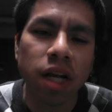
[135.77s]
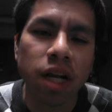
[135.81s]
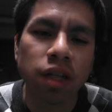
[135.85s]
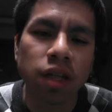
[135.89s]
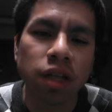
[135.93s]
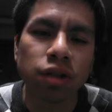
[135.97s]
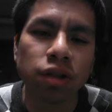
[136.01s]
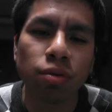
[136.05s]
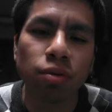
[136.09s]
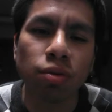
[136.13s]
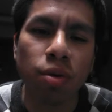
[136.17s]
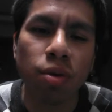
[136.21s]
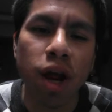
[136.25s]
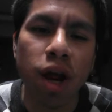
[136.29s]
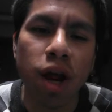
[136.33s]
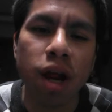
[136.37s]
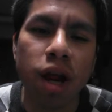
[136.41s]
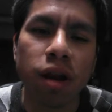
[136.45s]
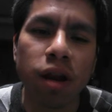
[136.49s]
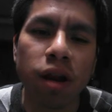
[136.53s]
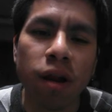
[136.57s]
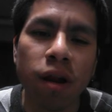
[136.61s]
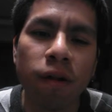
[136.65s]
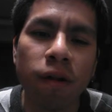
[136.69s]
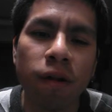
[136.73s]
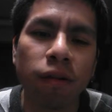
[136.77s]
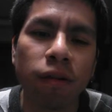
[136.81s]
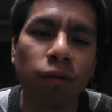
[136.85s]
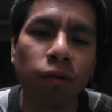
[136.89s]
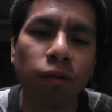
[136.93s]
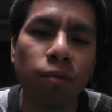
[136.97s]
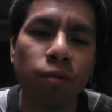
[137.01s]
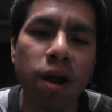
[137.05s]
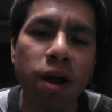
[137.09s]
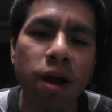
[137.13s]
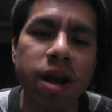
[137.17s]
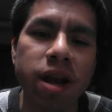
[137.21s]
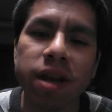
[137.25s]
sweet,
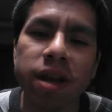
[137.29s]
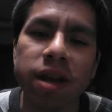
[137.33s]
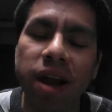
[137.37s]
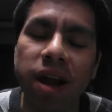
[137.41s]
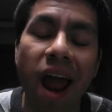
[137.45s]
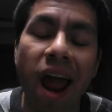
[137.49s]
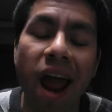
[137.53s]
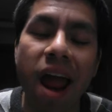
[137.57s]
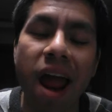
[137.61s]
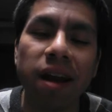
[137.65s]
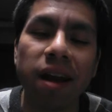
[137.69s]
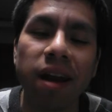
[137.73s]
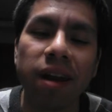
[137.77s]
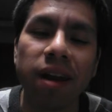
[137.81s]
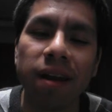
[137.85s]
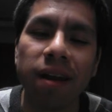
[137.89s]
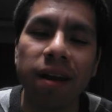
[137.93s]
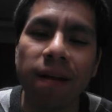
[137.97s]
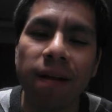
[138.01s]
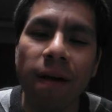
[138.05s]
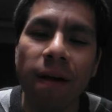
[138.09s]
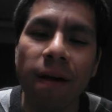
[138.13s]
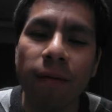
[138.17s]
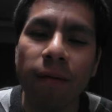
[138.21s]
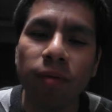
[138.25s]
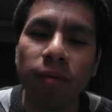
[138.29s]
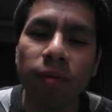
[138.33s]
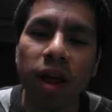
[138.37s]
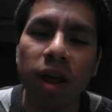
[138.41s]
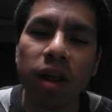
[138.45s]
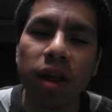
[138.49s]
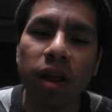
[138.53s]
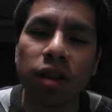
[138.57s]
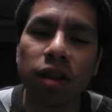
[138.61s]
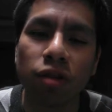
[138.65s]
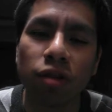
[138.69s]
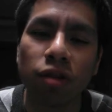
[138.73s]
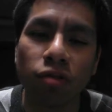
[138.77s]
sweet candy that
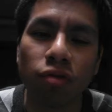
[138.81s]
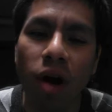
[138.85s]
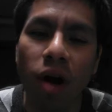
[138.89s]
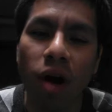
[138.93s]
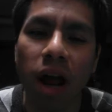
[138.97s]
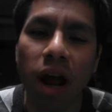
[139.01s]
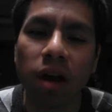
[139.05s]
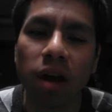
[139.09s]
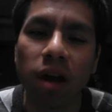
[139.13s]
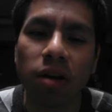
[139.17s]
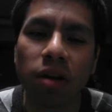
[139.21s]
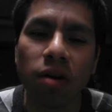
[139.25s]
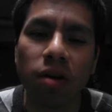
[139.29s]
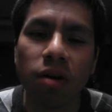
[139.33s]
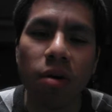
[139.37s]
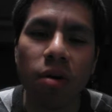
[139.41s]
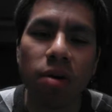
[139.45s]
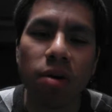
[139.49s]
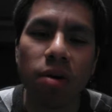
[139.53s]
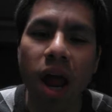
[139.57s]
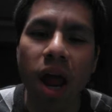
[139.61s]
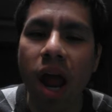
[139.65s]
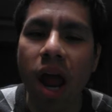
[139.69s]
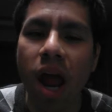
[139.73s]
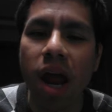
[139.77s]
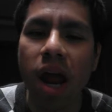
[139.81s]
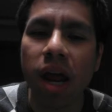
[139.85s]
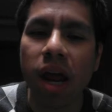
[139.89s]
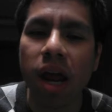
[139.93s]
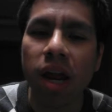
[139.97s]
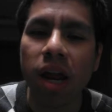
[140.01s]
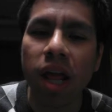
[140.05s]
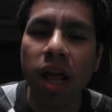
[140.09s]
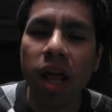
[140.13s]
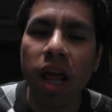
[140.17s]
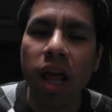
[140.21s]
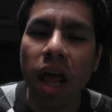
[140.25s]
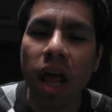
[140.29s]
is crack cocaine
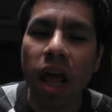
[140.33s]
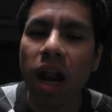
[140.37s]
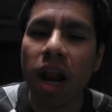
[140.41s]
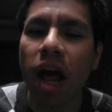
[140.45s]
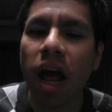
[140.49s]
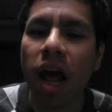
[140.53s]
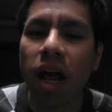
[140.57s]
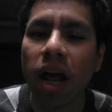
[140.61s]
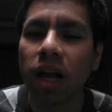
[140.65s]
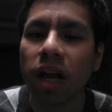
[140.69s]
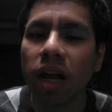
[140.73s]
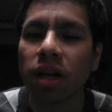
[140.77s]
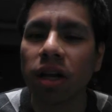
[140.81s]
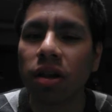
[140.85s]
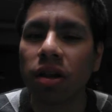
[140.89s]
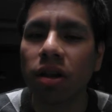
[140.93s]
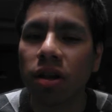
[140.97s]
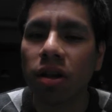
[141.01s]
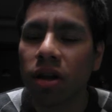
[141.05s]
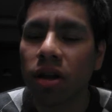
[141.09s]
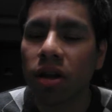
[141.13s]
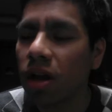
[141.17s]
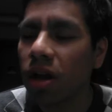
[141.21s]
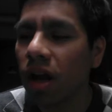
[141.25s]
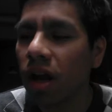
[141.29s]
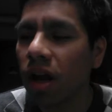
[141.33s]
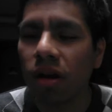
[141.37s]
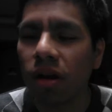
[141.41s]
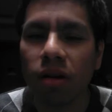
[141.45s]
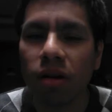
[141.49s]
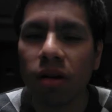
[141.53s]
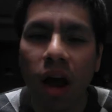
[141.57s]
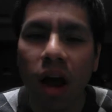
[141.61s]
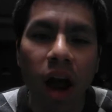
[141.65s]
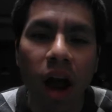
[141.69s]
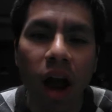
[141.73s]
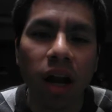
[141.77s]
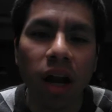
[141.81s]
and ice.
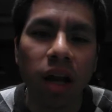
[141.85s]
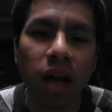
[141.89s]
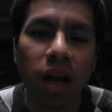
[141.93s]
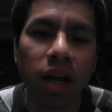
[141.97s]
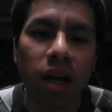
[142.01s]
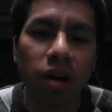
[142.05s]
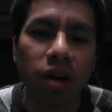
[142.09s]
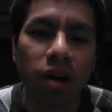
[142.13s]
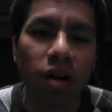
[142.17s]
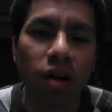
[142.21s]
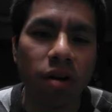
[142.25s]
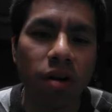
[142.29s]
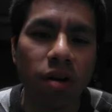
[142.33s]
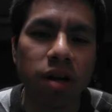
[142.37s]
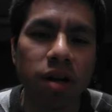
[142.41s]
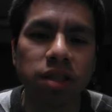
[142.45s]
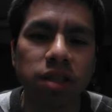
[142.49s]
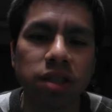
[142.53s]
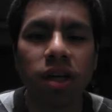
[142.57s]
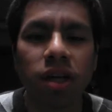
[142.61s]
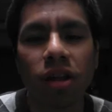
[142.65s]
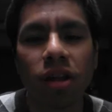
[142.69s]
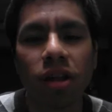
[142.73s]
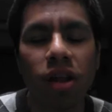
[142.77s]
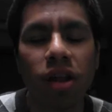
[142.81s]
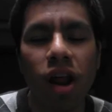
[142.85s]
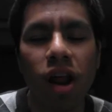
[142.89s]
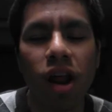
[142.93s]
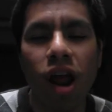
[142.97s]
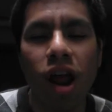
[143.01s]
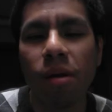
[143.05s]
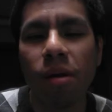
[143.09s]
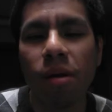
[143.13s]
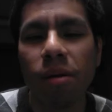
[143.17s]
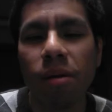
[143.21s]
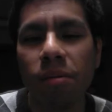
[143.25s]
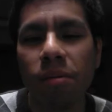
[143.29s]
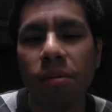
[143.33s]
Highly encourage that
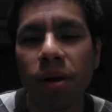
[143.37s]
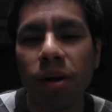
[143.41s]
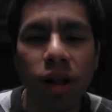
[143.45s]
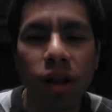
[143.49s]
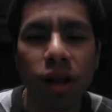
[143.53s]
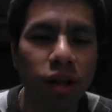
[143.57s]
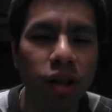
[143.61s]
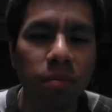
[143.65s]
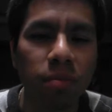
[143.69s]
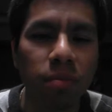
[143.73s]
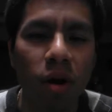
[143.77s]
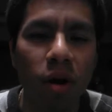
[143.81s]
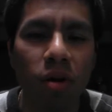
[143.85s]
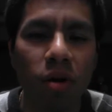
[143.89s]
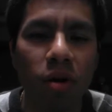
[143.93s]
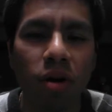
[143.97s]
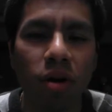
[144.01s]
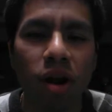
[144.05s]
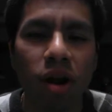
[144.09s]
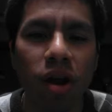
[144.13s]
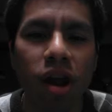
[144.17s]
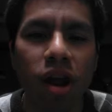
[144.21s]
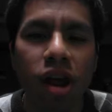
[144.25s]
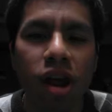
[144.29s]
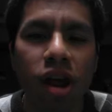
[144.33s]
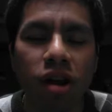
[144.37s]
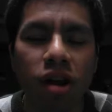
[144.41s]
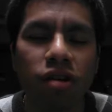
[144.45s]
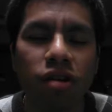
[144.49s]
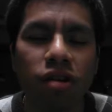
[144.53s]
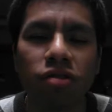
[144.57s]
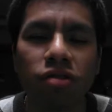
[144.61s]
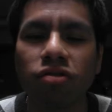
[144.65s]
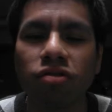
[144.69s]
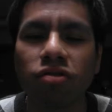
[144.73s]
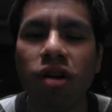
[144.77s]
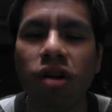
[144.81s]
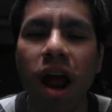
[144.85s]
everybody smoke
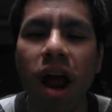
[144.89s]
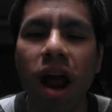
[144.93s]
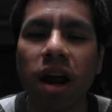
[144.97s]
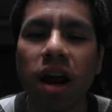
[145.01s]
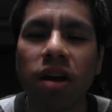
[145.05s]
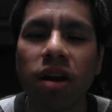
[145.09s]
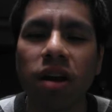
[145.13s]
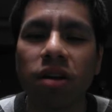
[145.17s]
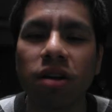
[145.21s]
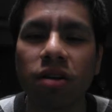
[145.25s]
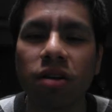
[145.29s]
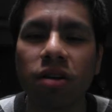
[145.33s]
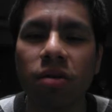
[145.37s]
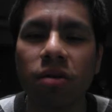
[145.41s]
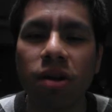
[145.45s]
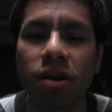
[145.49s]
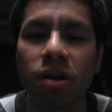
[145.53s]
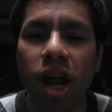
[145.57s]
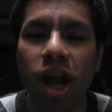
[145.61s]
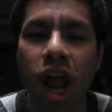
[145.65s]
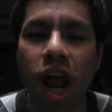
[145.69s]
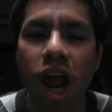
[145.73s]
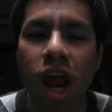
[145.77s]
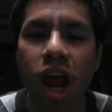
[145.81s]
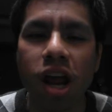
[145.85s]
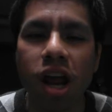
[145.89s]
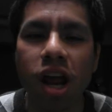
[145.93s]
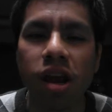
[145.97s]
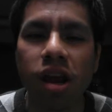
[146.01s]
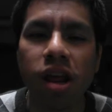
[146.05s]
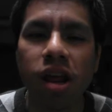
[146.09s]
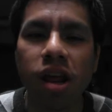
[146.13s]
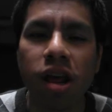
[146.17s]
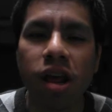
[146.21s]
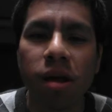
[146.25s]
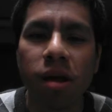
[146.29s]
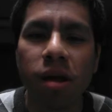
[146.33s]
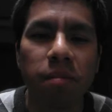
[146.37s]
crack cocaine
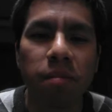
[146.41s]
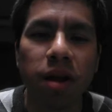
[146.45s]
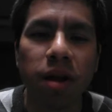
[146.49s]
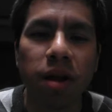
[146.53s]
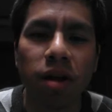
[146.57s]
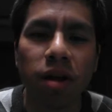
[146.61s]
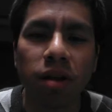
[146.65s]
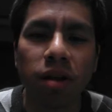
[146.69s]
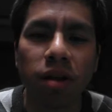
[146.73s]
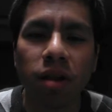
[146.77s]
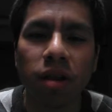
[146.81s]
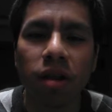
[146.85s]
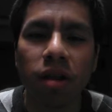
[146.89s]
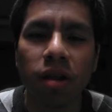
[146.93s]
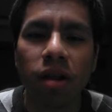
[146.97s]
because